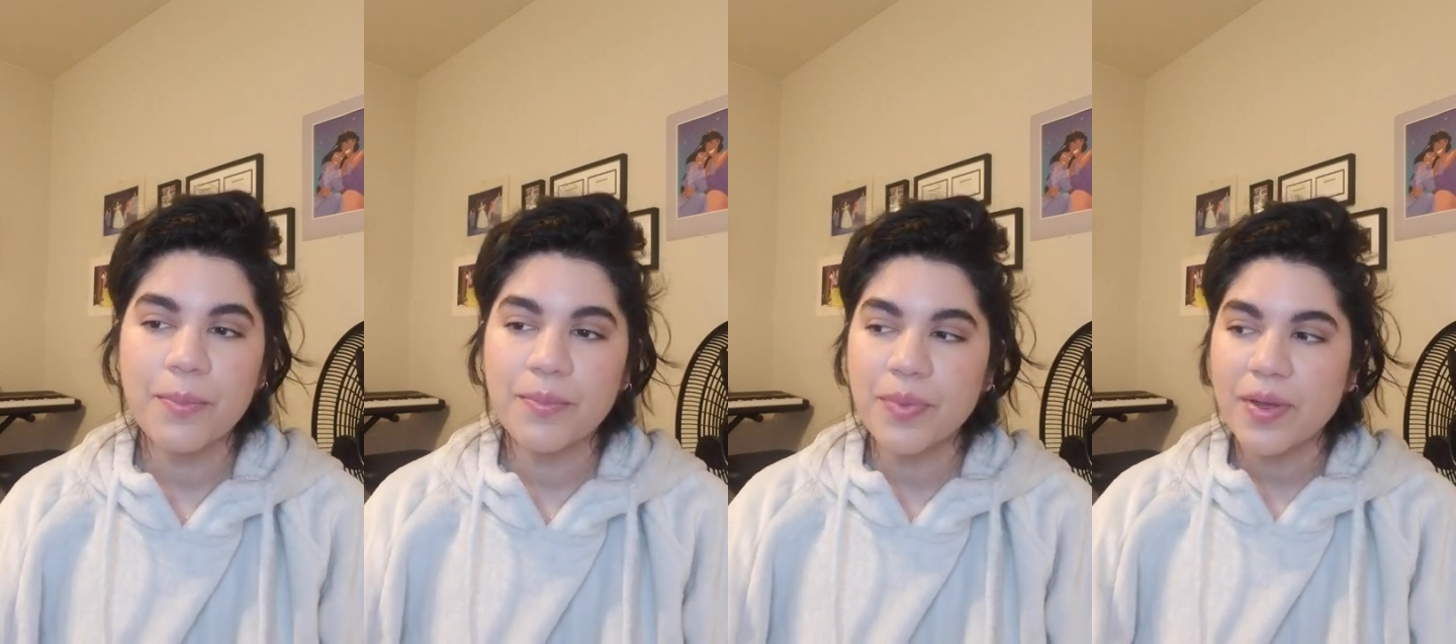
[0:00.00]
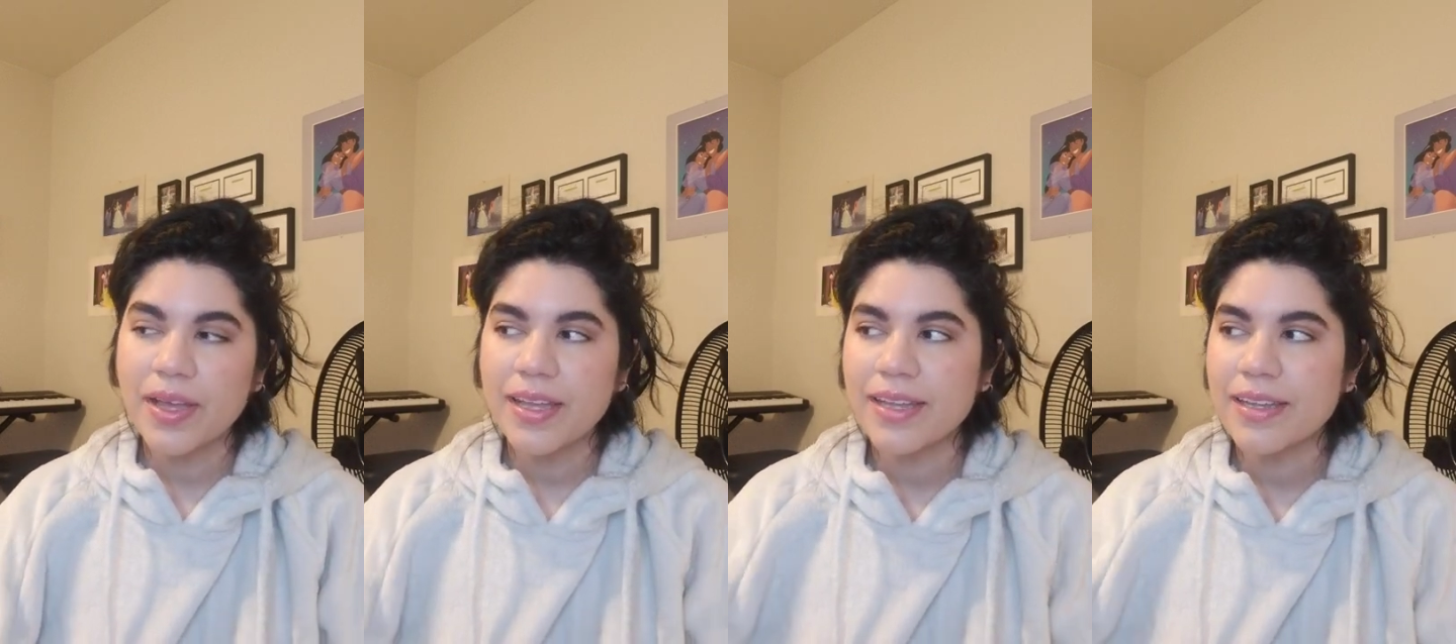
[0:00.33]

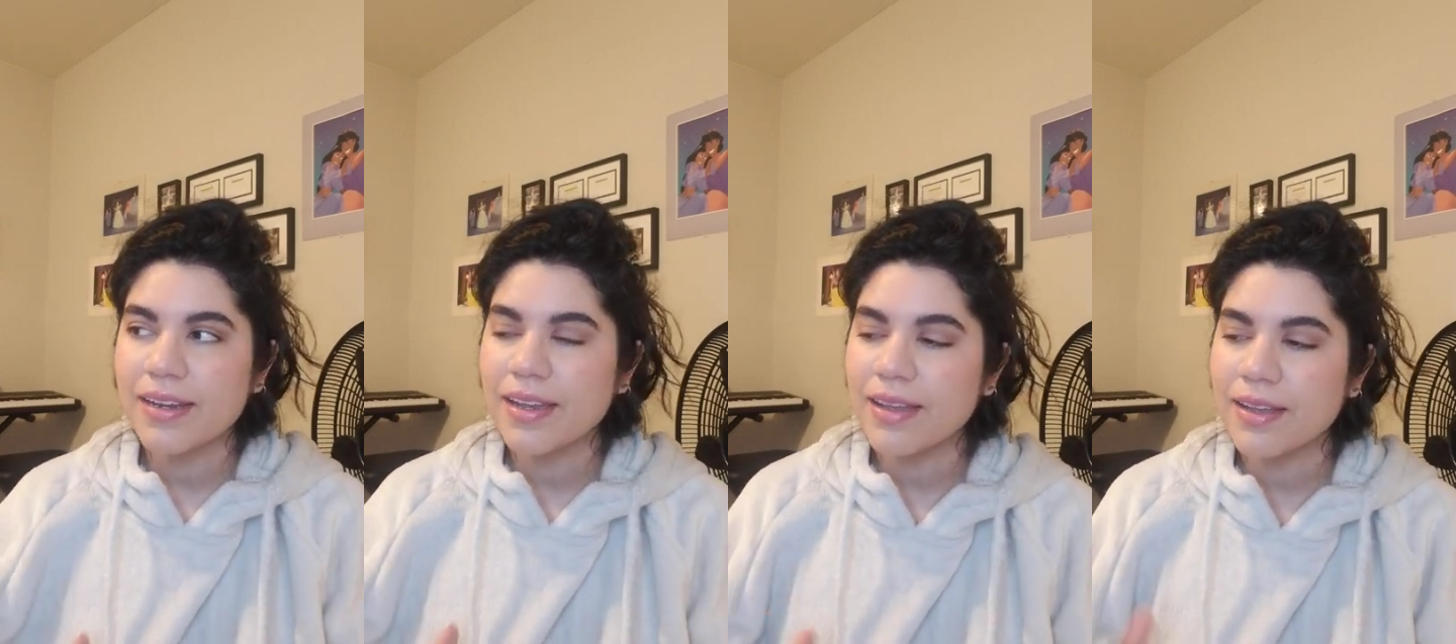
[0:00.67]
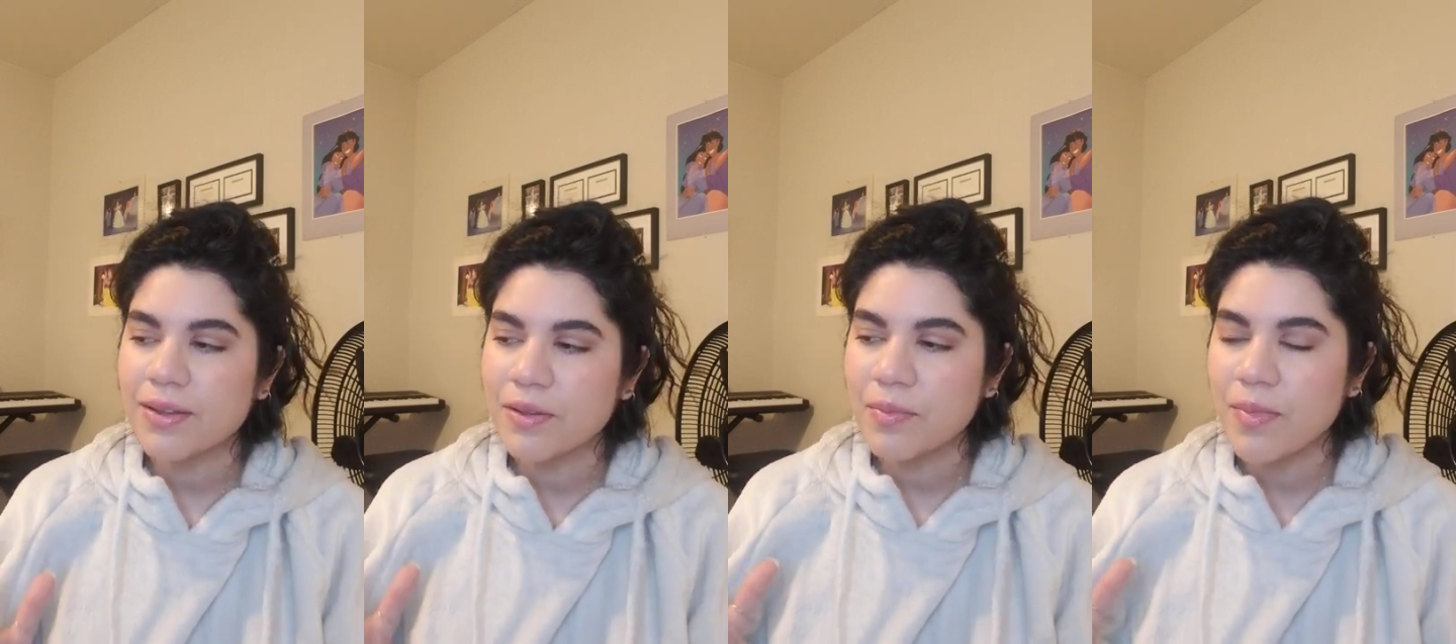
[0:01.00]
but
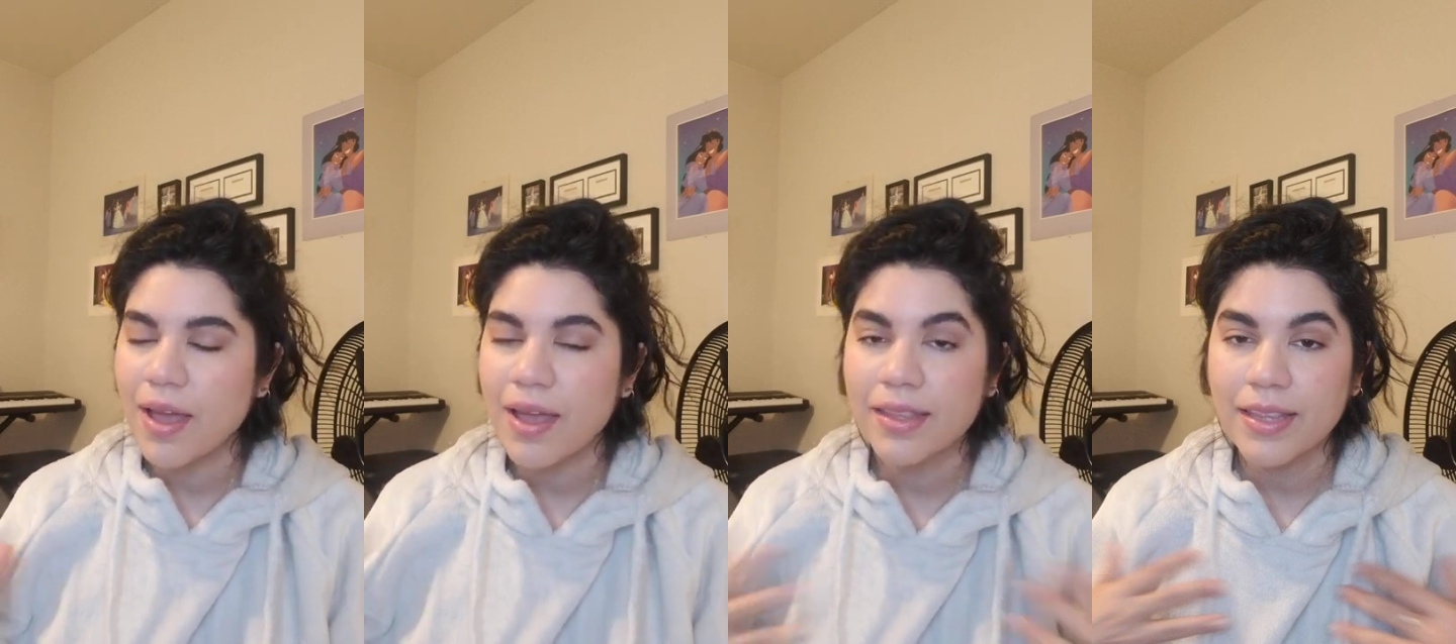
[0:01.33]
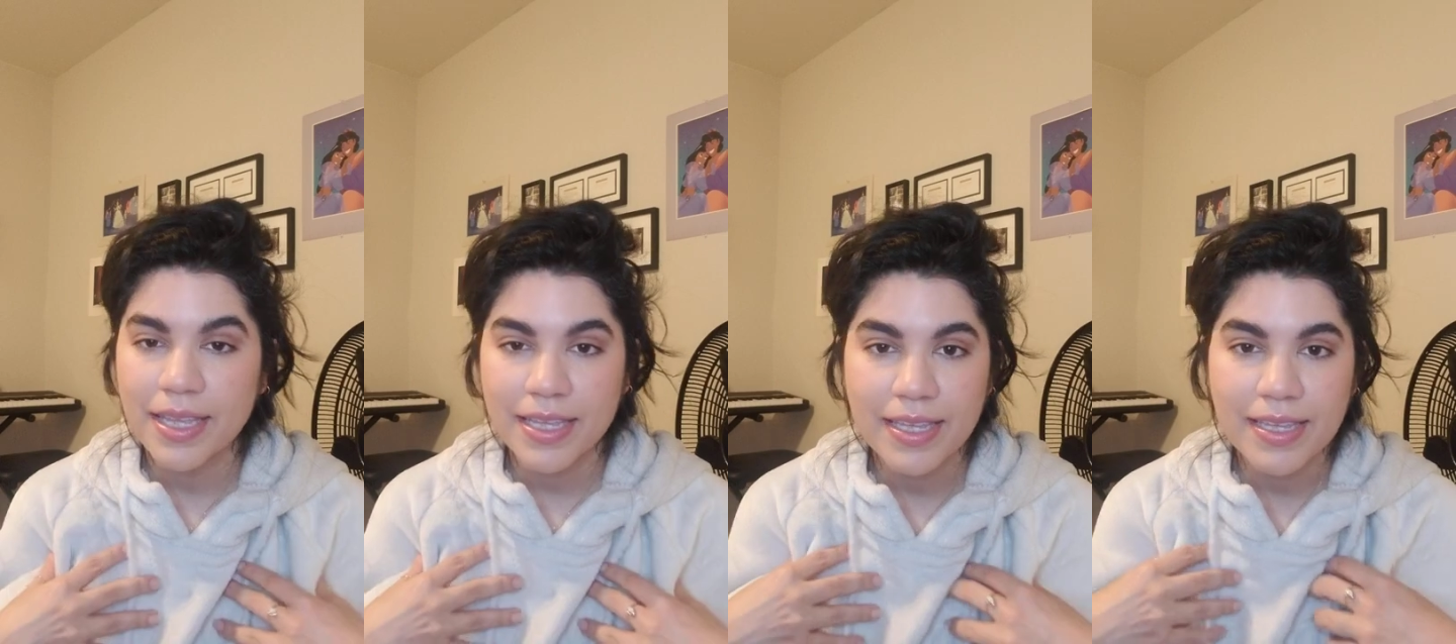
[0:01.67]
um, I
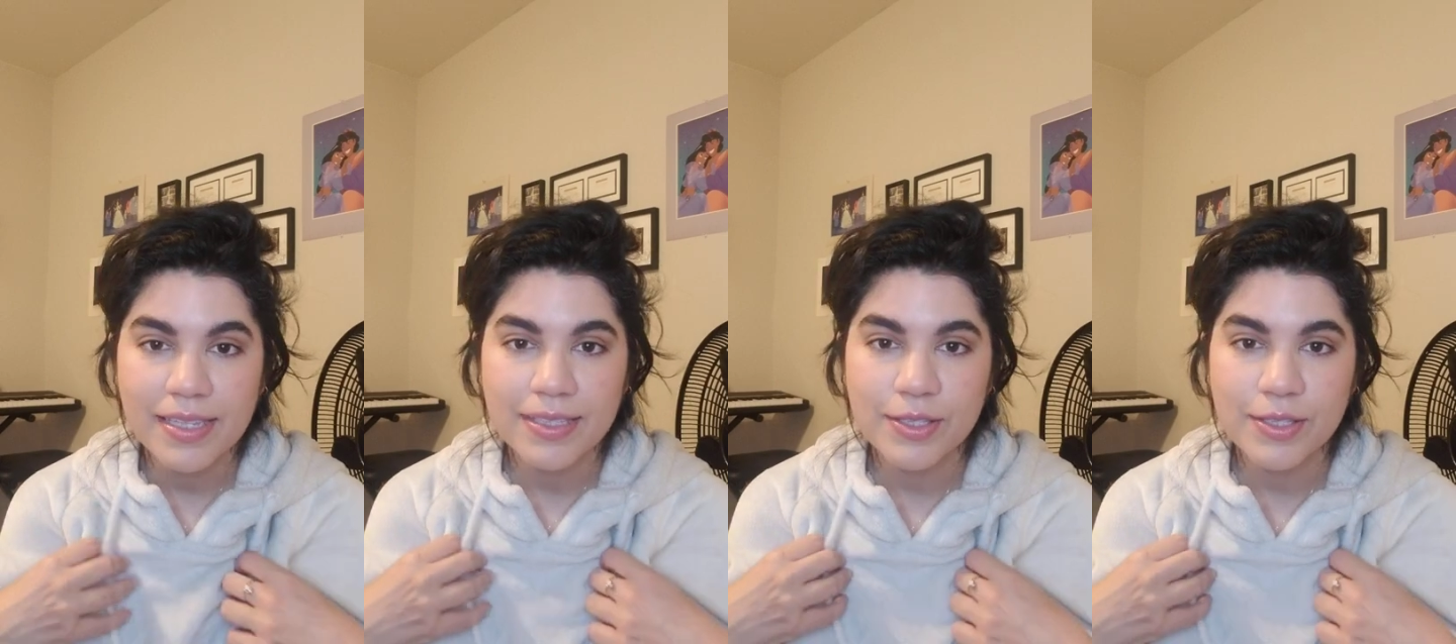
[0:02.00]
like it,